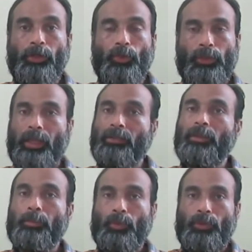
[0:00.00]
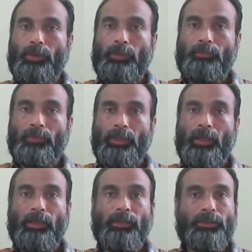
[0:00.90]
you write the program,
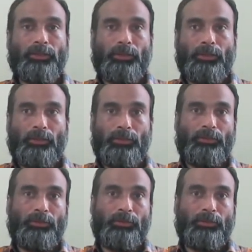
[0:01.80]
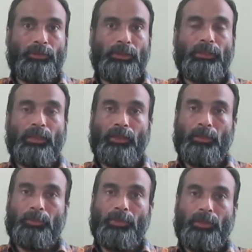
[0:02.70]
like in
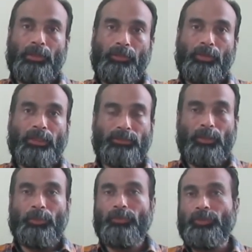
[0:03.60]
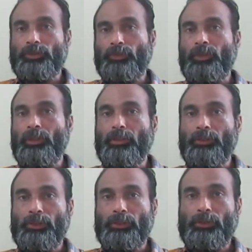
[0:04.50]
the example which we
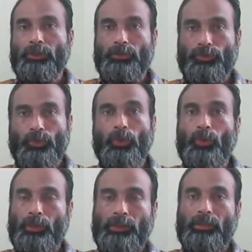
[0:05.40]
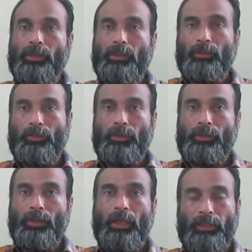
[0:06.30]
saw in the
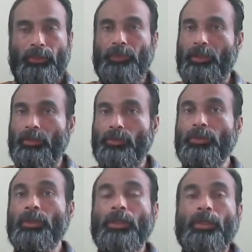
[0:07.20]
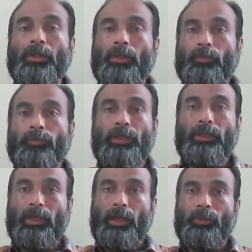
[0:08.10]
array video, we
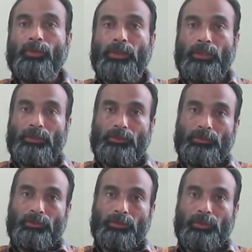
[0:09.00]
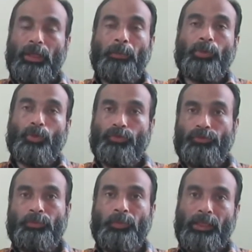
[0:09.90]
have a number
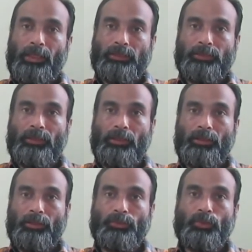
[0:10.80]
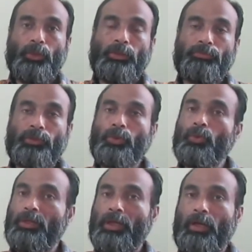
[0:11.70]
of players there. So if
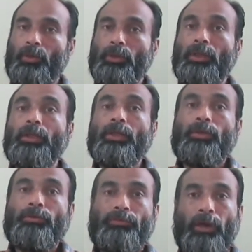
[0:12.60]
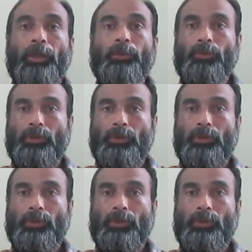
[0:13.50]
you have 5